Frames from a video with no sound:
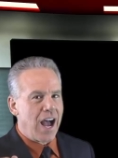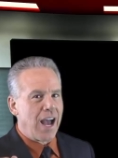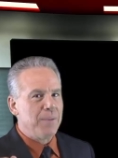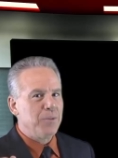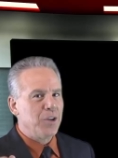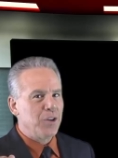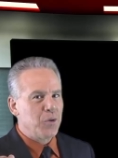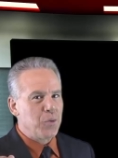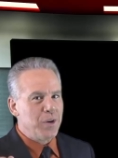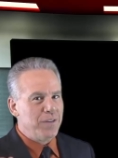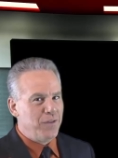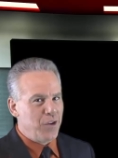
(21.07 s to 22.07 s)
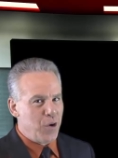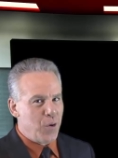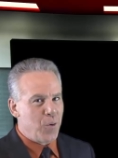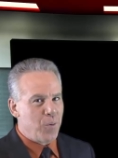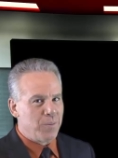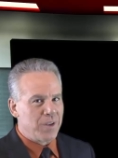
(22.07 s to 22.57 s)
I'm going to
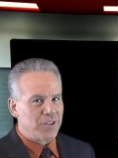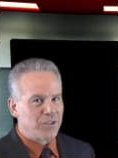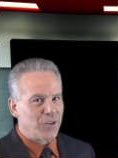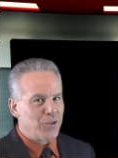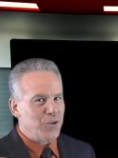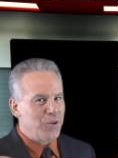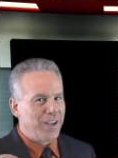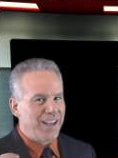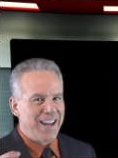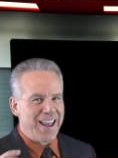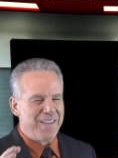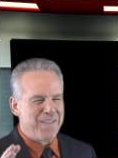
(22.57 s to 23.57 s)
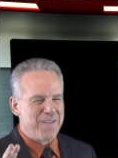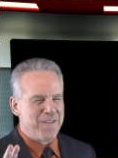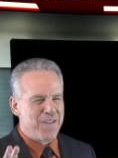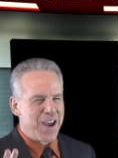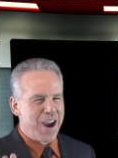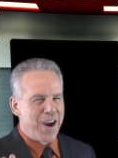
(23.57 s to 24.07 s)
review so you get a
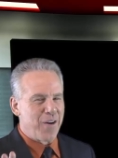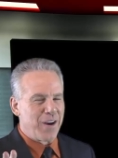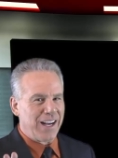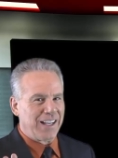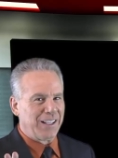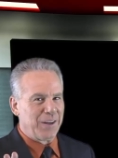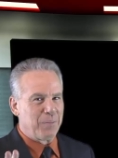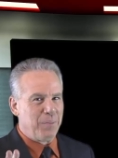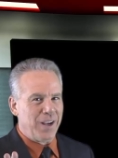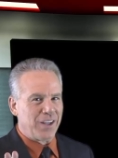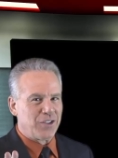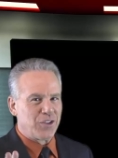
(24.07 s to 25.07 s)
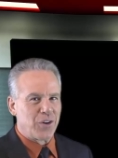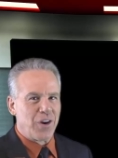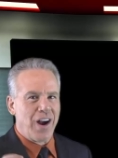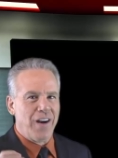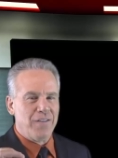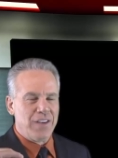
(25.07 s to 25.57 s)
very clear picture
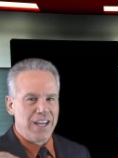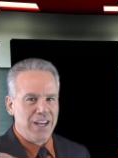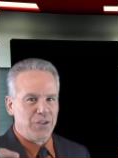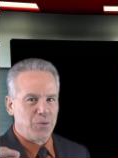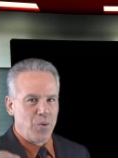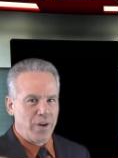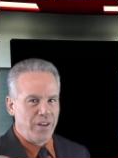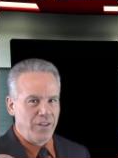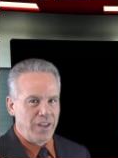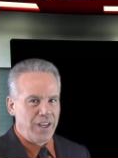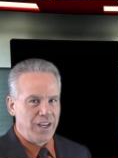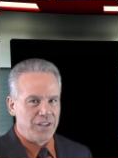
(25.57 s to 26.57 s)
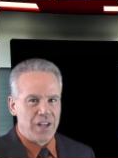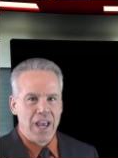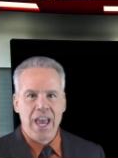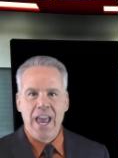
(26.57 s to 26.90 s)
of each one of these.